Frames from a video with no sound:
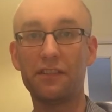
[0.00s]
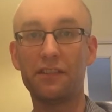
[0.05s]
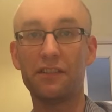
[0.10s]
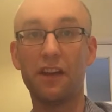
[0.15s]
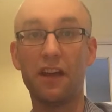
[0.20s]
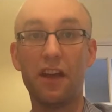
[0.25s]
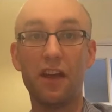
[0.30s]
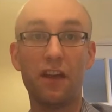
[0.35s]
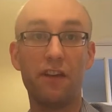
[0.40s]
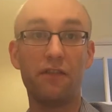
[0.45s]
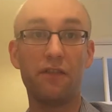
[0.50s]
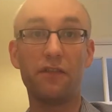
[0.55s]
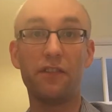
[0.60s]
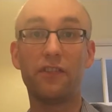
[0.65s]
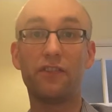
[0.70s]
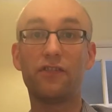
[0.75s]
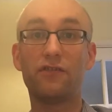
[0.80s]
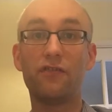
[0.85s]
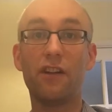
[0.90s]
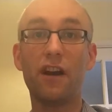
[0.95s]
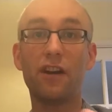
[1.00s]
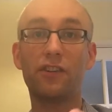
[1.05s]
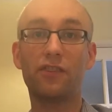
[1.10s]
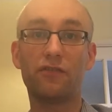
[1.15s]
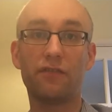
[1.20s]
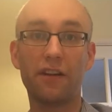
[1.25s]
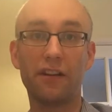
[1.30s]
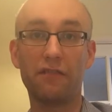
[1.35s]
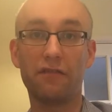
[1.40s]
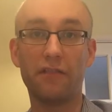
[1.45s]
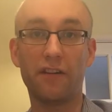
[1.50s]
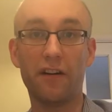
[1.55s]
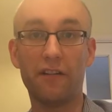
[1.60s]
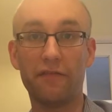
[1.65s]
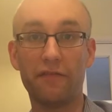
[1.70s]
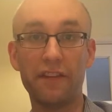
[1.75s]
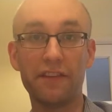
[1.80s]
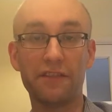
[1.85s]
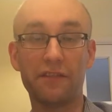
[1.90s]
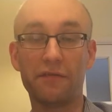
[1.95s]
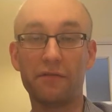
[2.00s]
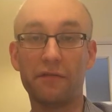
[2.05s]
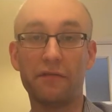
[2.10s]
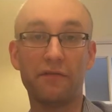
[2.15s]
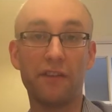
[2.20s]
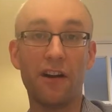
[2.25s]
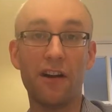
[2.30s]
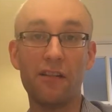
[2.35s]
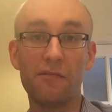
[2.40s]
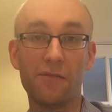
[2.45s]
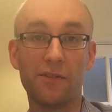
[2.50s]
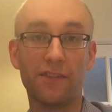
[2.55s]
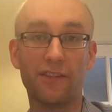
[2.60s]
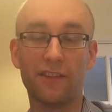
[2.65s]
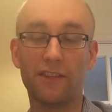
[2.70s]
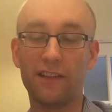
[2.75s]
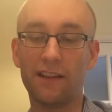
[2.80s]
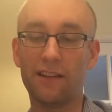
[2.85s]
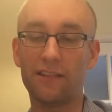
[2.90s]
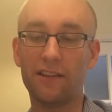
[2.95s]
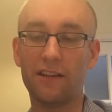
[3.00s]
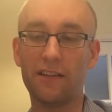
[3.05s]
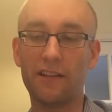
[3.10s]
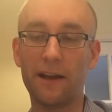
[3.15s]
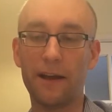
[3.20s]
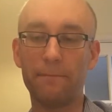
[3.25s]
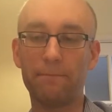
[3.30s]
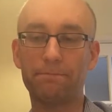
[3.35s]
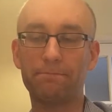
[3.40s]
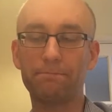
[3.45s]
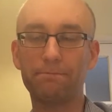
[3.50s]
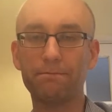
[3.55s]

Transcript: just through the structuring of our physical environment and things like that.